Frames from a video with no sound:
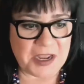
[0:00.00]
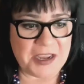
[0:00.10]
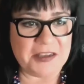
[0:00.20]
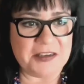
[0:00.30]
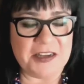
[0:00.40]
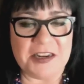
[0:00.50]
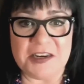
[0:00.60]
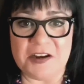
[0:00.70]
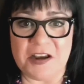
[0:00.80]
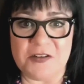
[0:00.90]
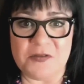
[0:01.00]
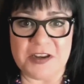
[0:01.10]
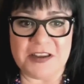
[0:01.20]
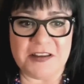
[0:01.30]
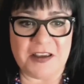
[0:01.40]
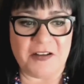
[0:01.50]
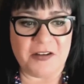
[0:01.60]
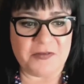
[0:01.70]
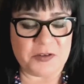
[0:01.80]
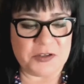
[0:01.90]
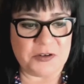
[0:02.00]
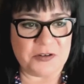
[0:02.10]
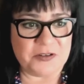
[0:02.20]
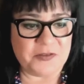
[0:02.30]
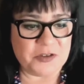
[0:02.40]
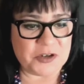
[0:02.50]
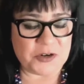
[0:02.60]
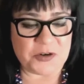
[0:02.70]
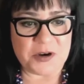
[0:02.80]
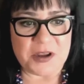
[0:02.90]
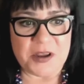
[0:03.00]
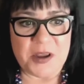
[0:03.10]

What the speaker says: by it in Indian country for sure.